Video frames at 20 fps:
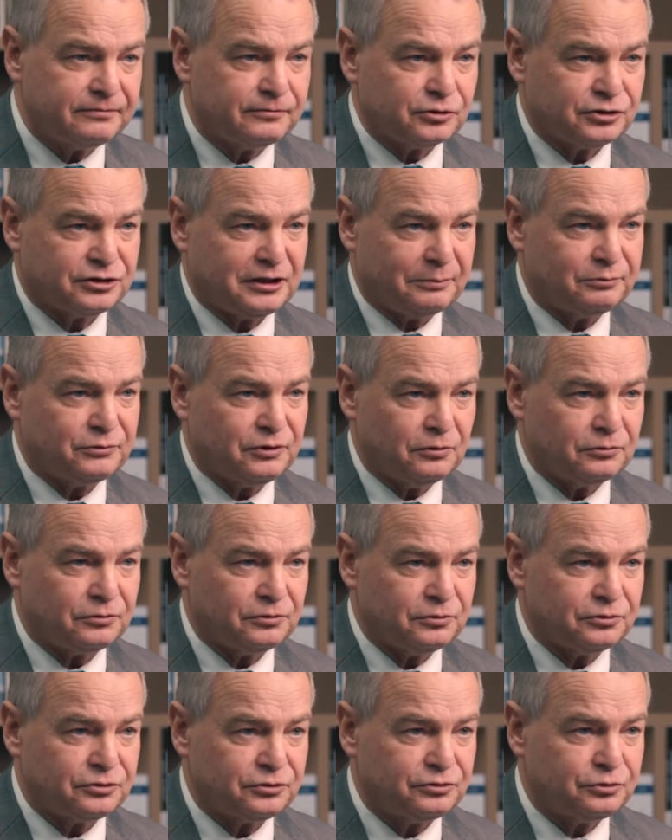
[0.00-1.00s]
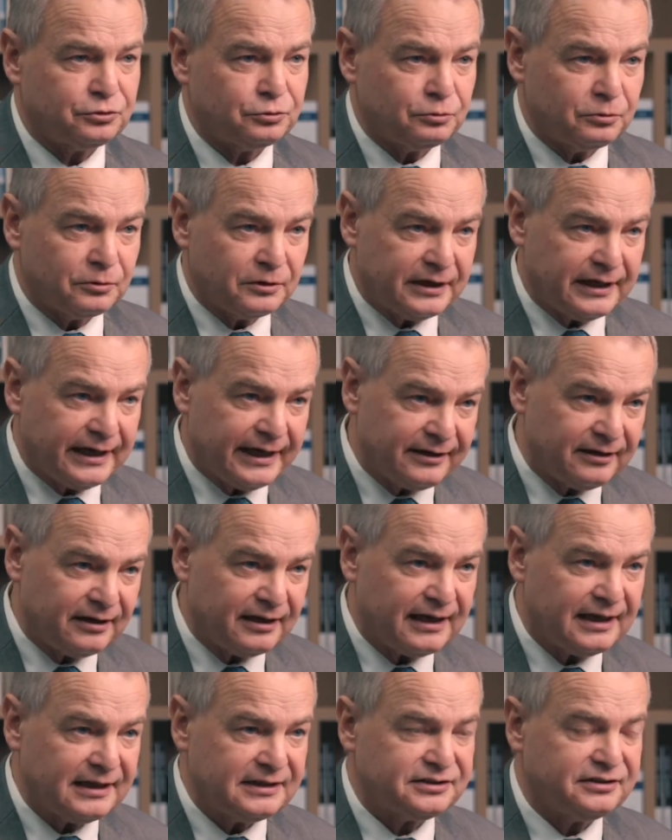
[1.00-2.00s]
for subtotals to
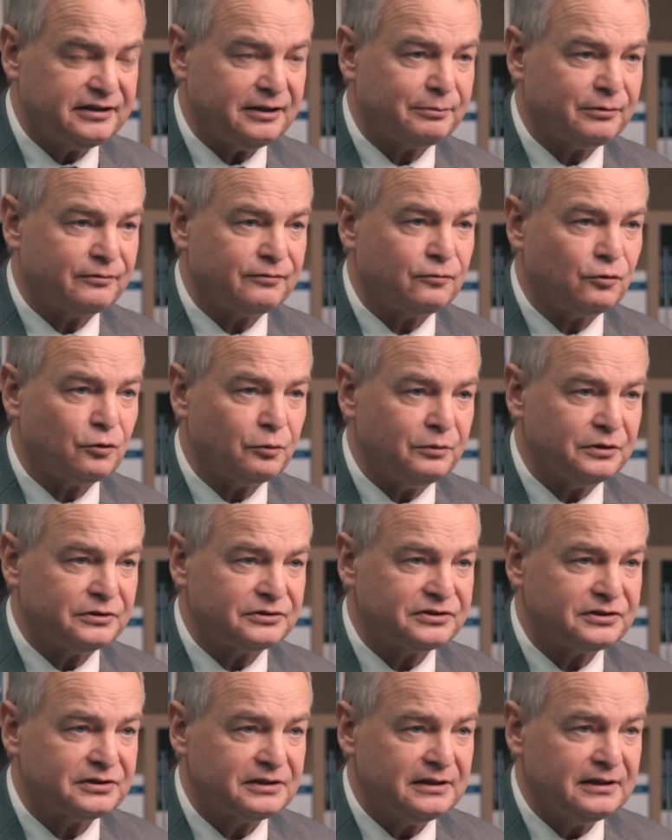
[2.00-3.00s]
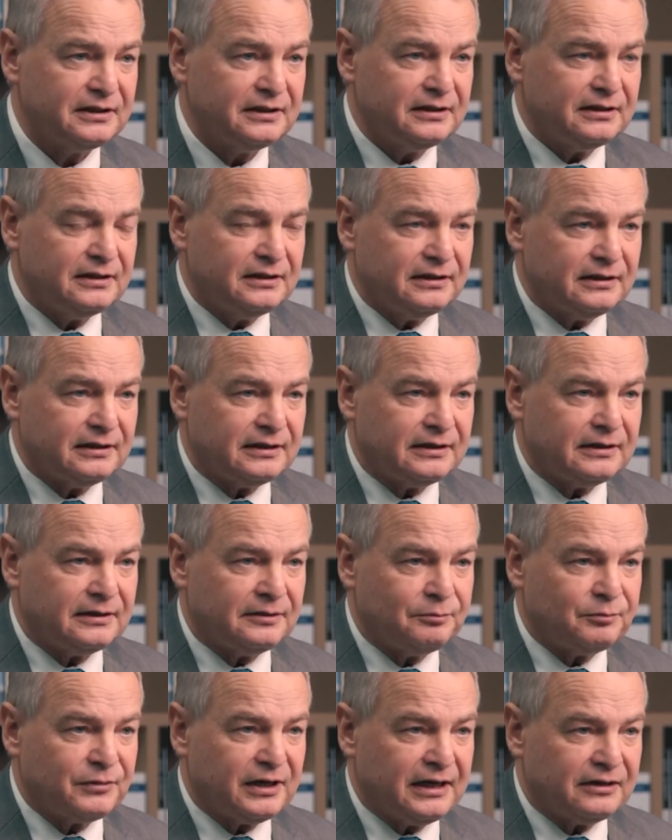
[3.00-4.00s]
analyze their performance
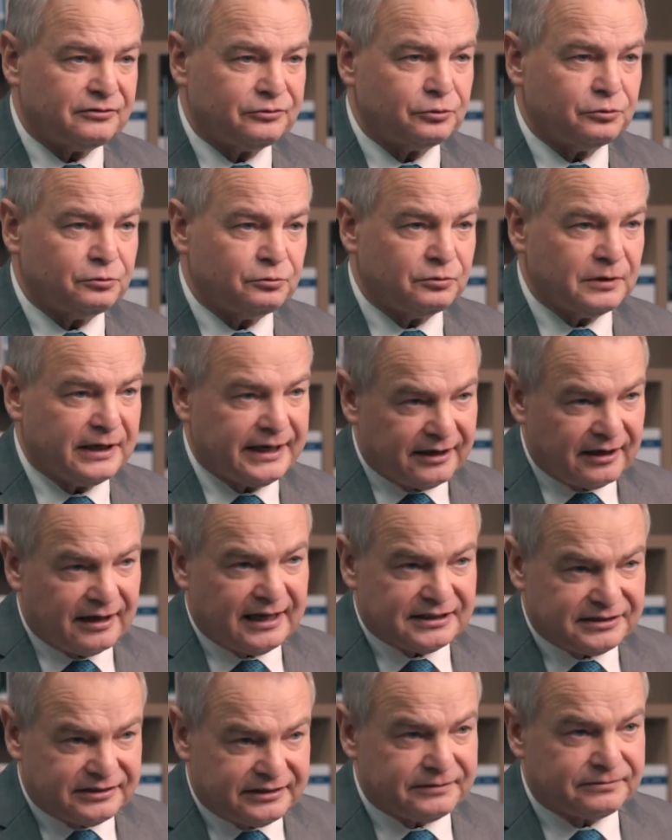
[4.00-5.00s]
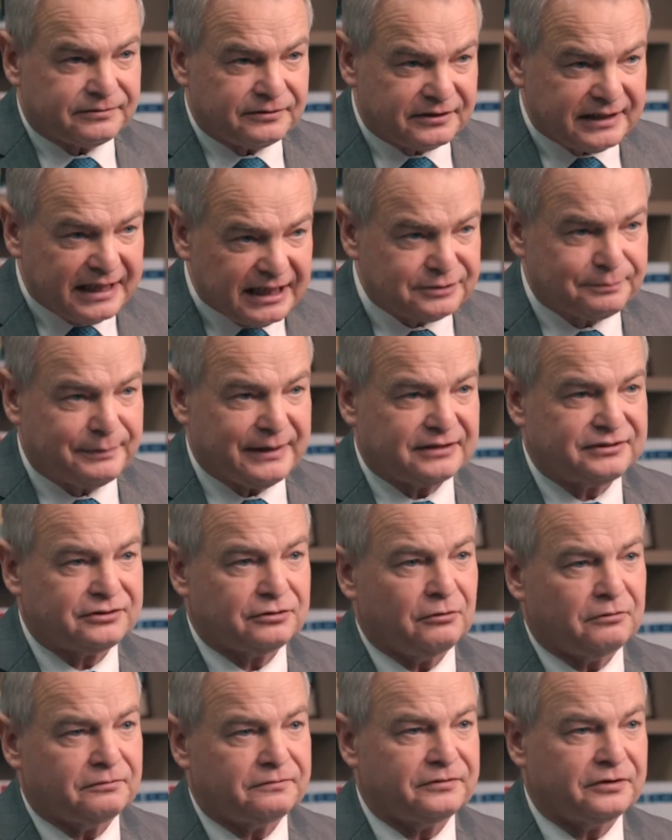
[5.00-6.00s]
and to analyze different aspects
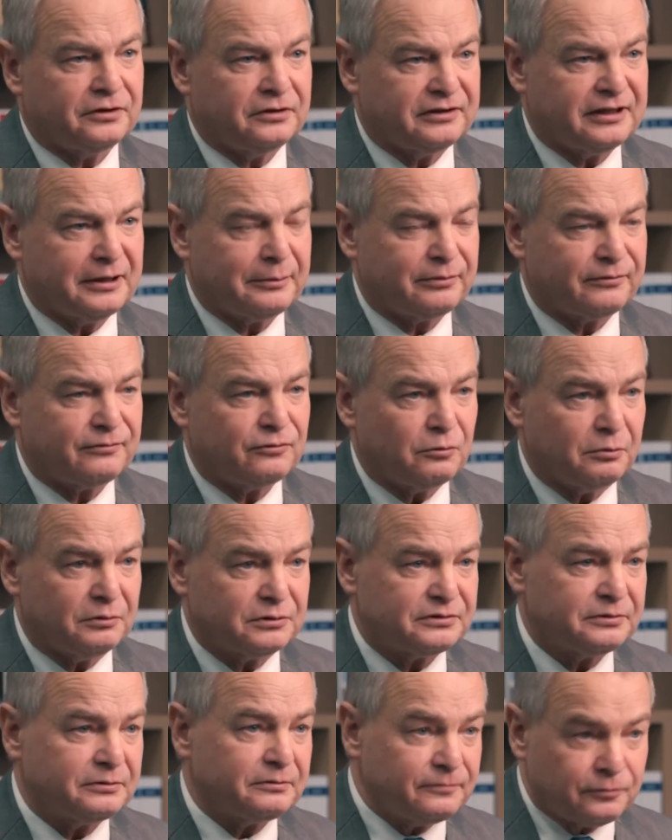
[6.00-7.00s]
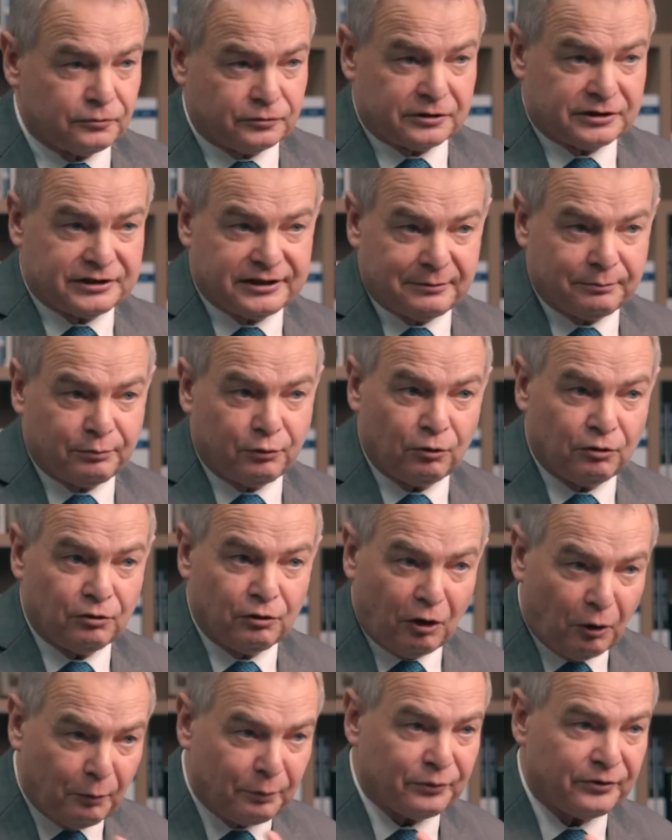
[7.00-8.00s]
of their performance. For example,
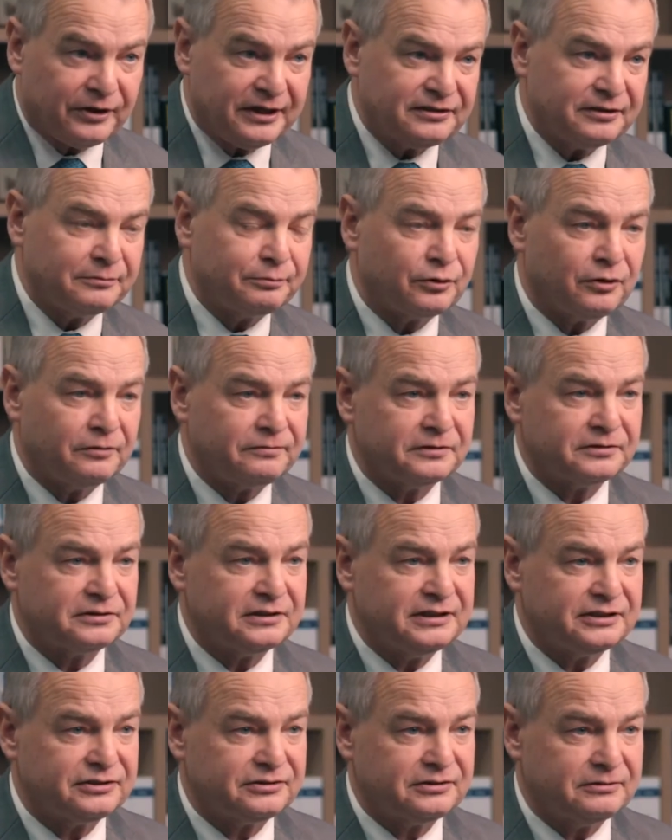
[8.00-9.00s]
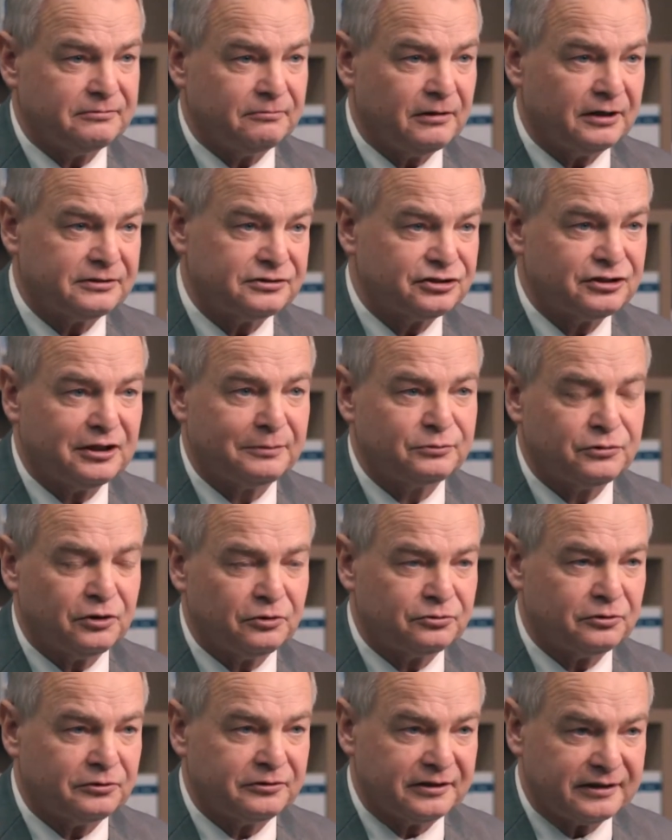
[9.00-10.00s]
operating profit is one
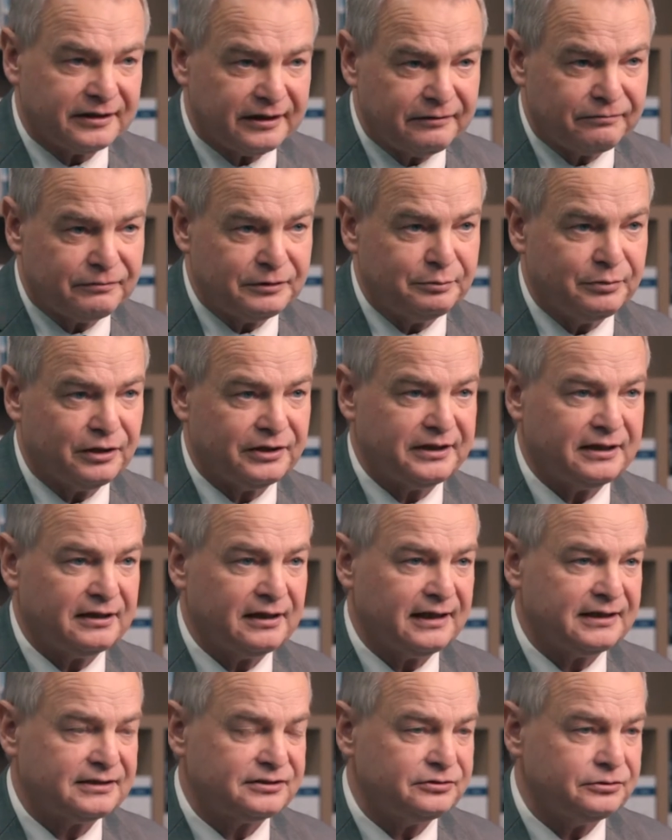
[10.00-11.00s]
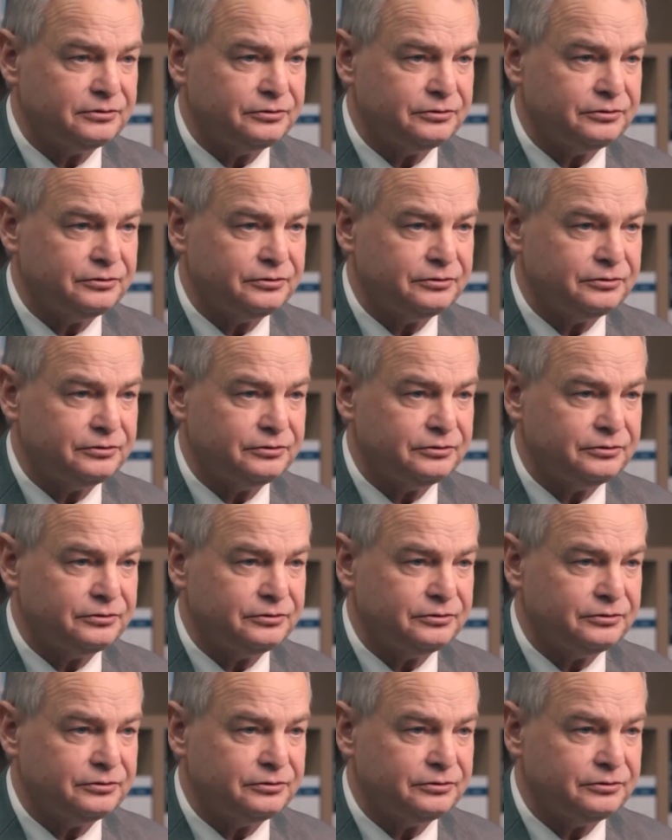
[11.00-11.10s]
subtotal that everybody likes to